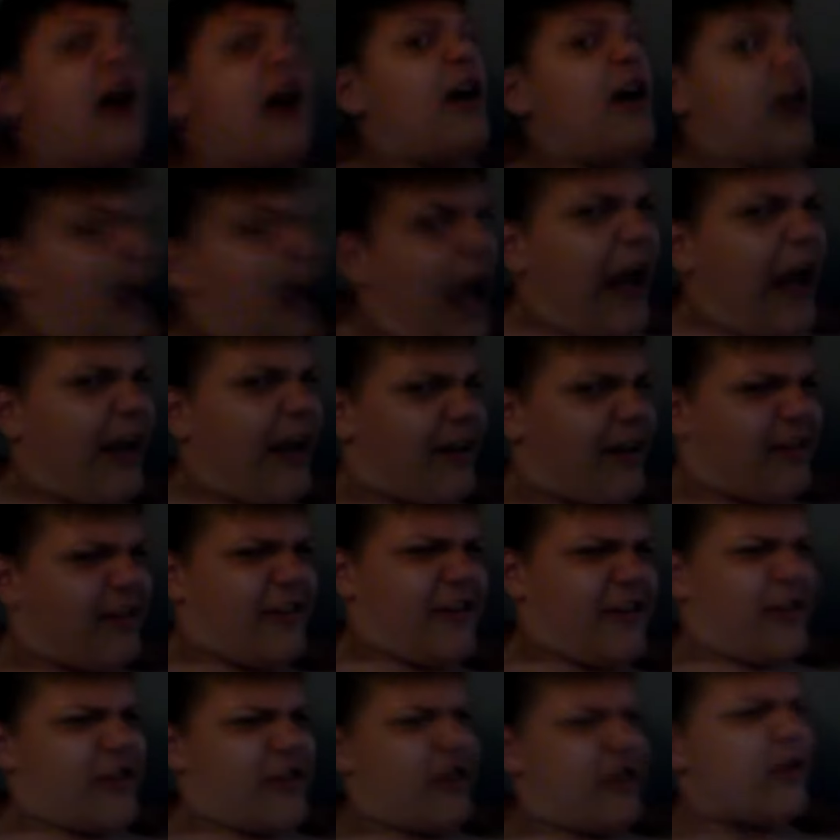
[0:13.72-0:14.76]
Uh uh,
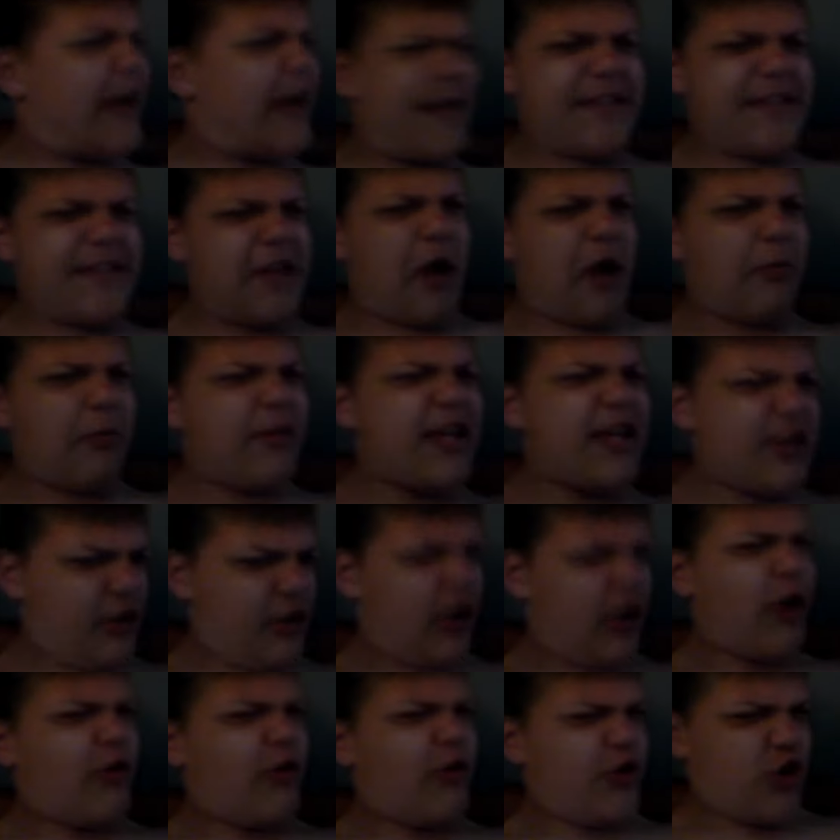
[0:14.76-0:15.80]
You can't tell me to
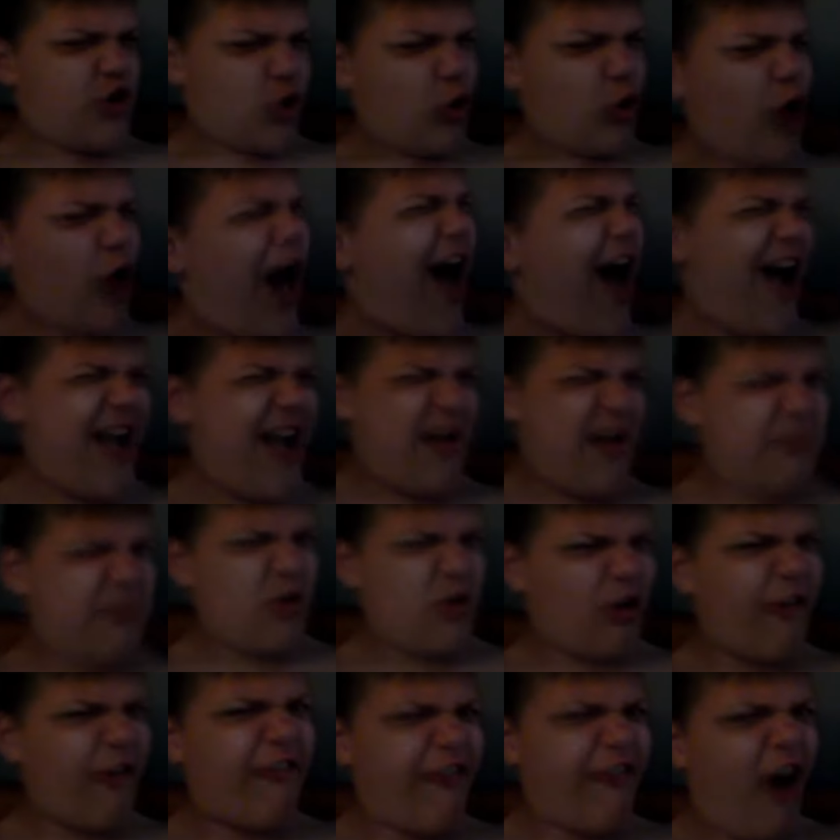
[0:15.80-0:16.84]
go to school. I am
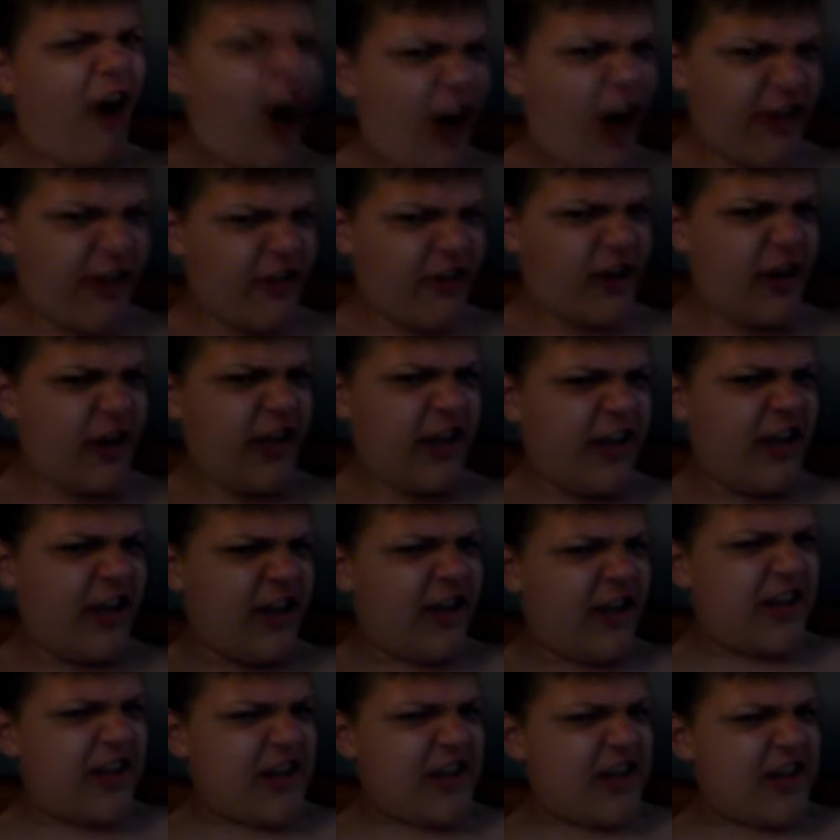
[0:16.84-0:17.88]
your father.
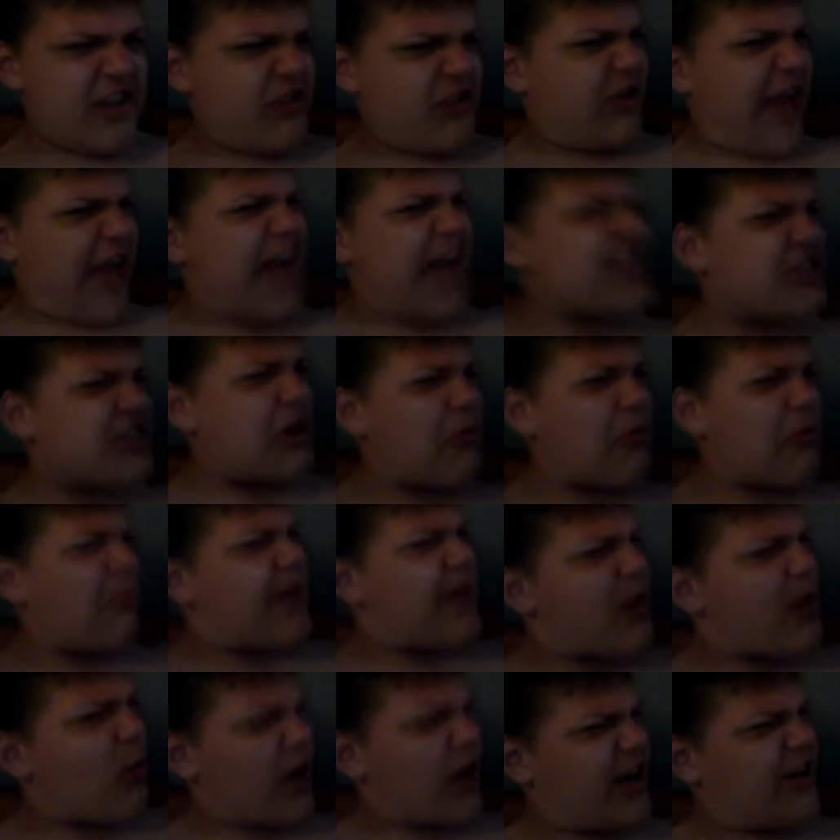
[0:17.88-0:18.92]
You can't tell
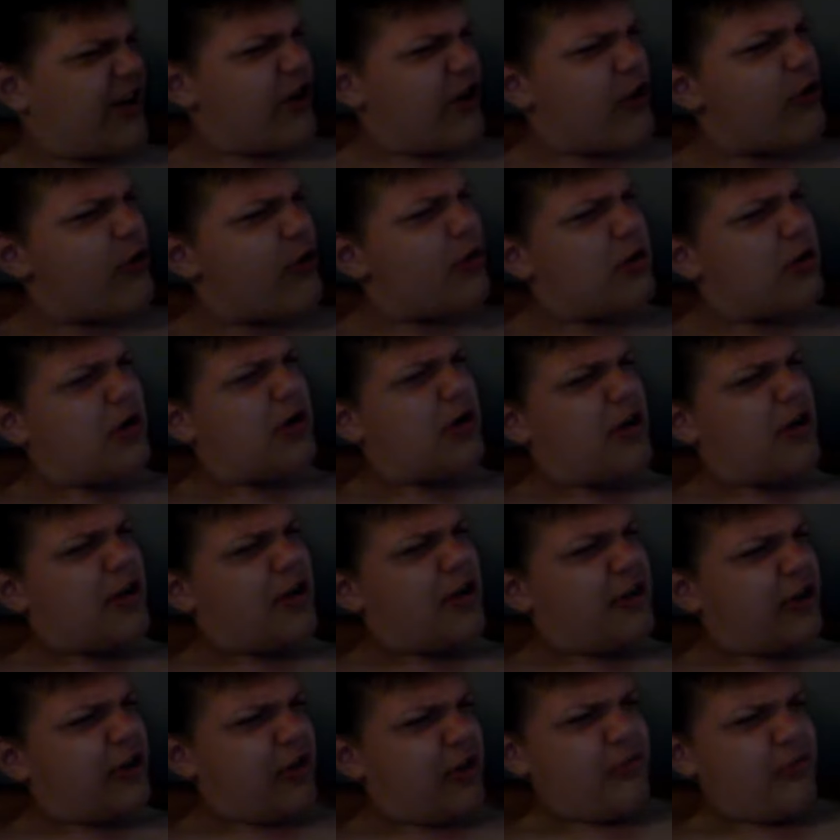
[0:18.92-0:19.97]
me what to do,
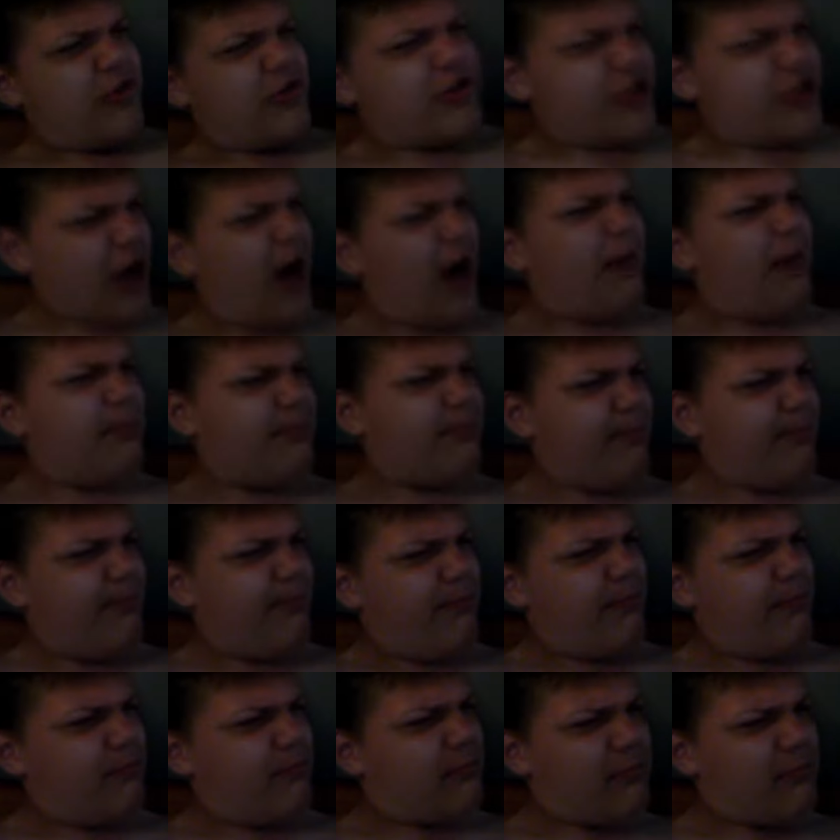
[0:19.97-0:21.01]
you dumb
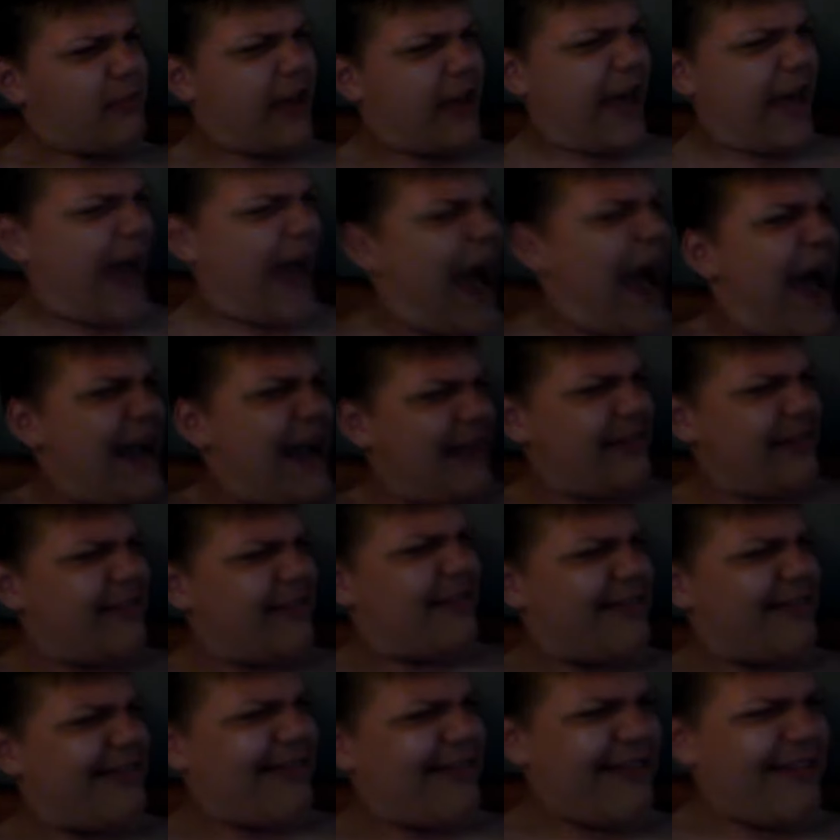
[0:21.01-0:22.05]
cat.
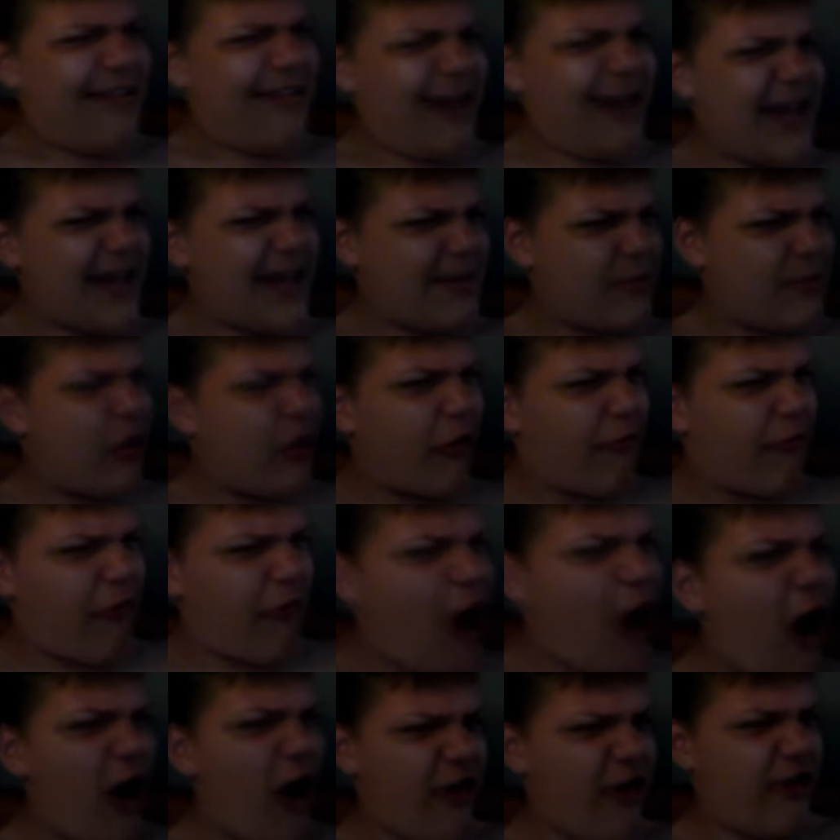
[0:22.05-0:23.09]
I am your
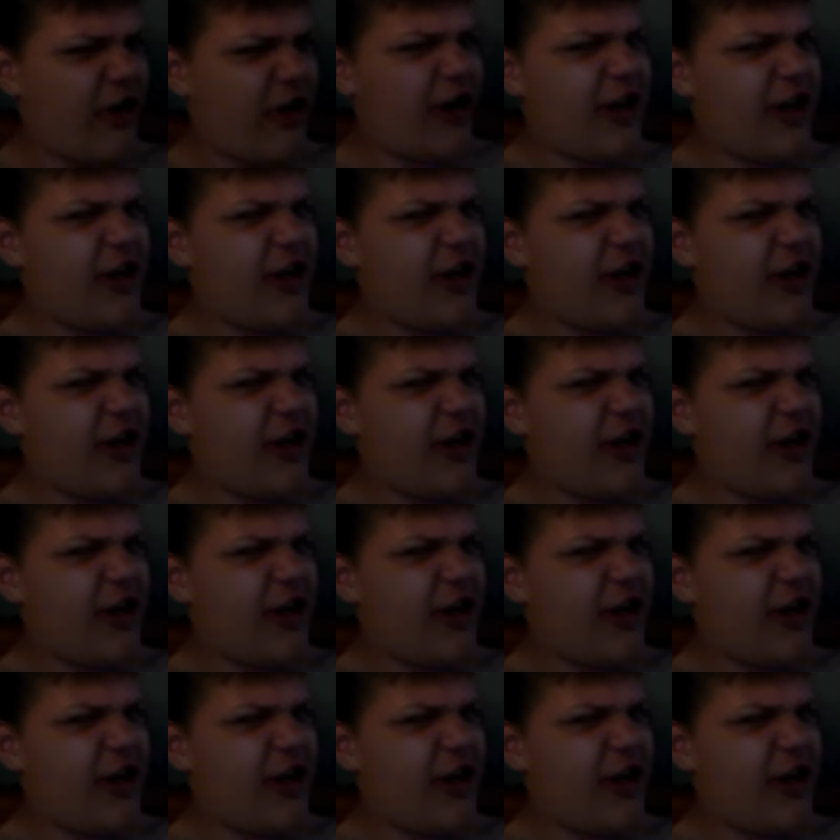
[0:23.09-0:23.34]
father.